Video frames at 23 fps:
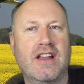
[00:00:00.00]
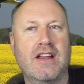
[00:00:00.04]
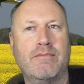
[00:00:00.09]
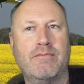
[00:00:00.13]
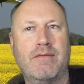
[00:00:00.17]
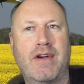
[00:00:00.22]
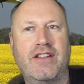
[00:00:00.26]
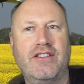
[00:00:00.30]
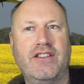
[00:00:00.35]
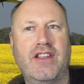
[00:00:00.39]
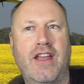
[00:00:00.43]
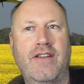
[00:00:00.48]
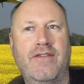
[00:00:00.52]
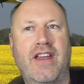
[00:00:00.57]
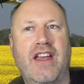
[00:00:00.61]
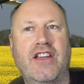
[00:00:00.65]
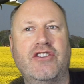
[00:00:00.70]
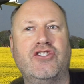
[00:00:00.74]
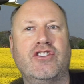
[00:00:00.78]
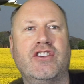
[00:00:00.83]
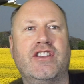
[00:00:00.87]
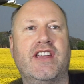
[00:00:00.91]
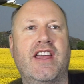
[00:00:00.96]
manned
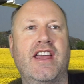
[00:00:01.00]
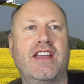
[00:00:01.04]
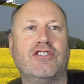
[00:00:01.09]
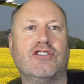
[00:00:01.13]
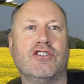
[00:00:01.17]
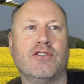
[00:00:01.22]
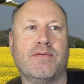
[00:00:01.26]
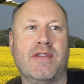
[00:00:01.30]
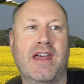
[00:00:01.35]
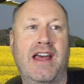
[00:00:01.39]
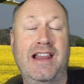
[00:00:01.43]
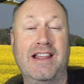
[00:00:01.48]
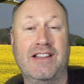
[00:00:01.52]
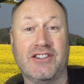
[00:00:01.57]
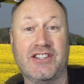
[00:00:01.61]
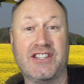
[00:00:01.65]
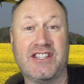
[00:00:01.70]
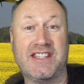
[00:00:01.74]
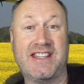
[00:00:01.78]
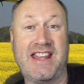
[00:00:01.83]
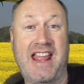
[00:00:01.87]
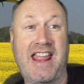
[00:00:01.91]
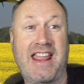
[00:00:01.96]
aviation kicked up their little
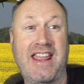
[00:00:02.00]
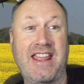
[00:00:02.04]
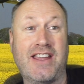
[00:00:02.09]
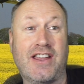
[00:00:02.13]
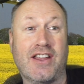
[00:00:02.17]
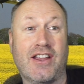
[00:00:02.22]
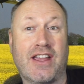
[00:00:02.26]
stink,